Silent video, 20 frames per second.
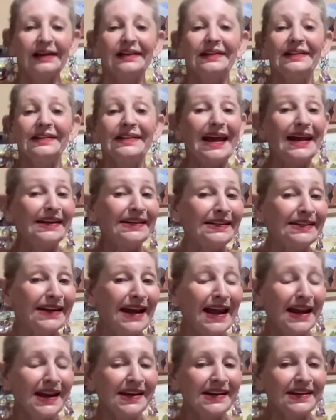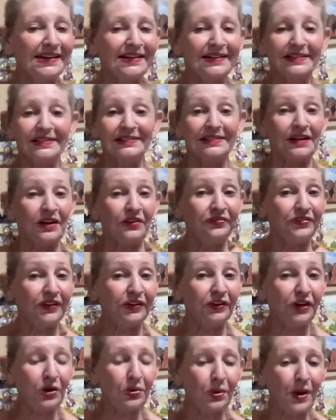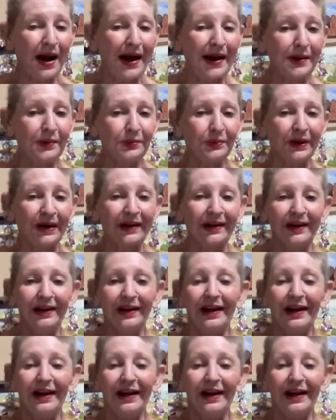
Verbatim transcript: Neti neti, self inquiry